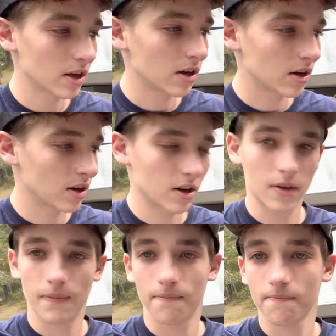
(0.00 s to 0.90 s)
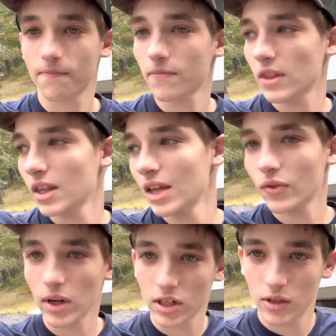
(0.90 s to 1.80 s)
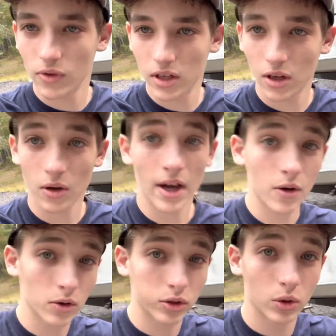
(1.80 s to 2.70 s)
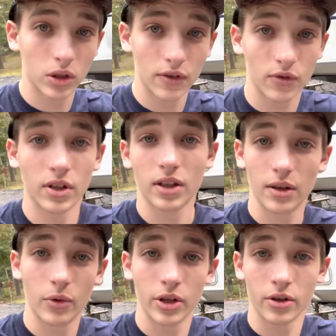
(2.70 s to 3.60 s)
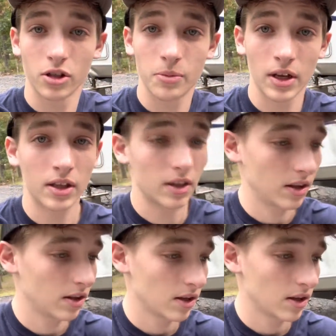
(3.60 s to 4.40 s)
Thank you for watching this video. I know it's a little different than what you're expecting.